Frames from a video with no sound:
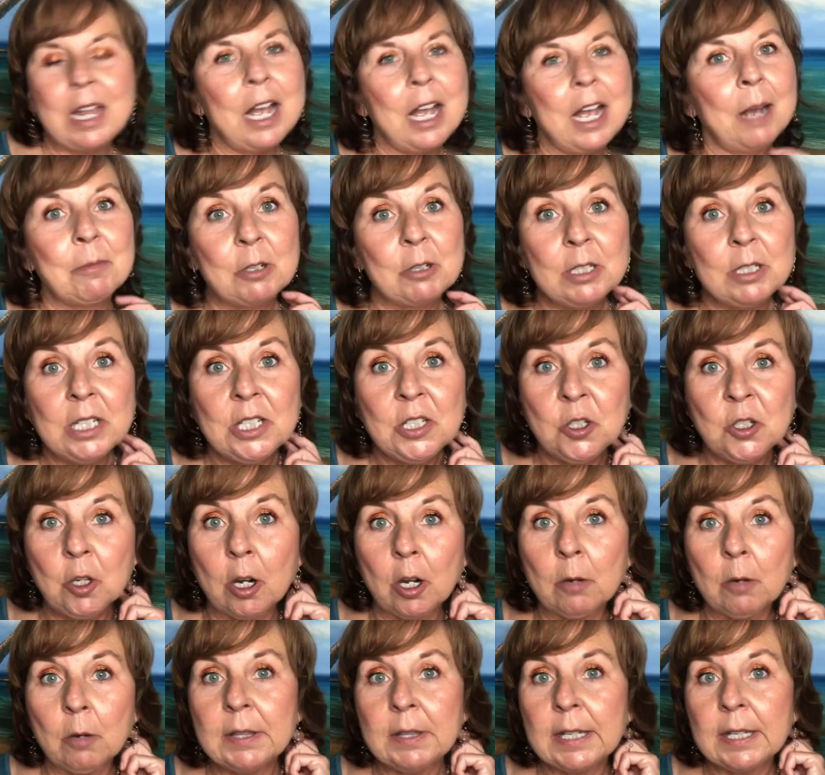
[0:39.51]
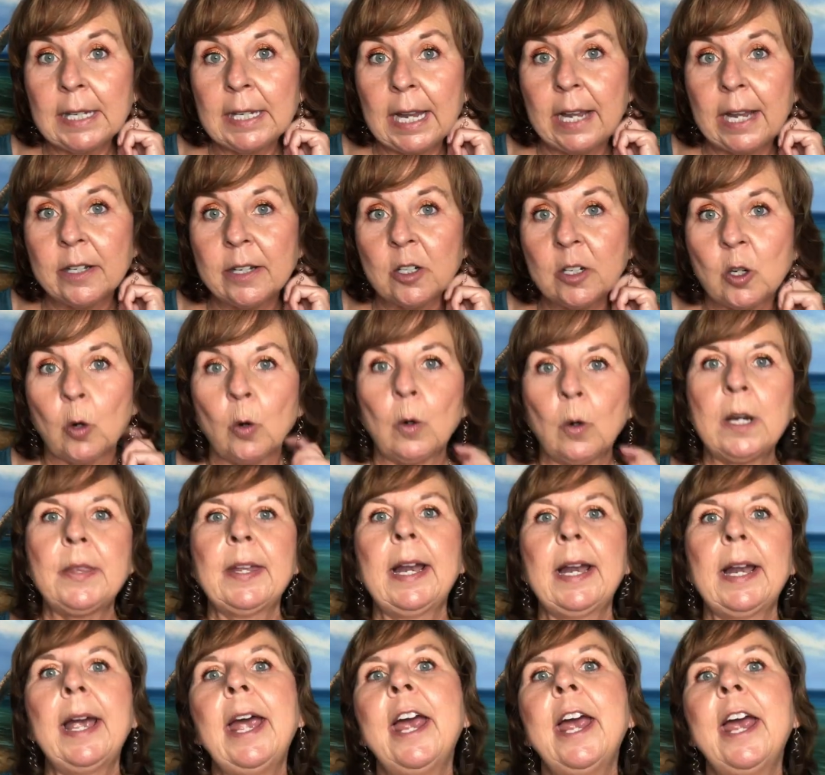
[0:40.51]
I'm going to start with a category
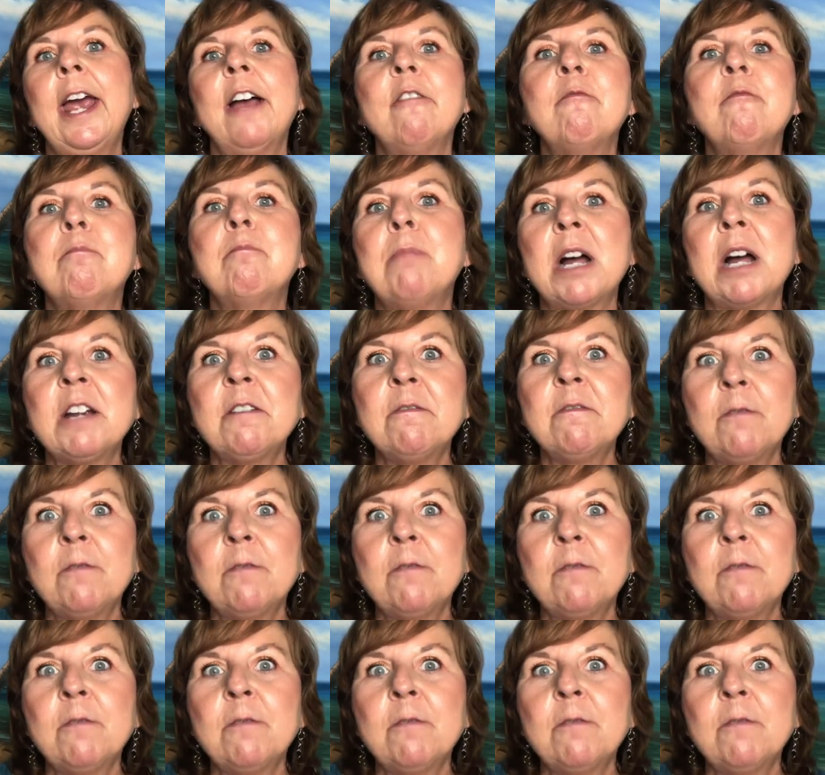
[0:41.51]
that I have by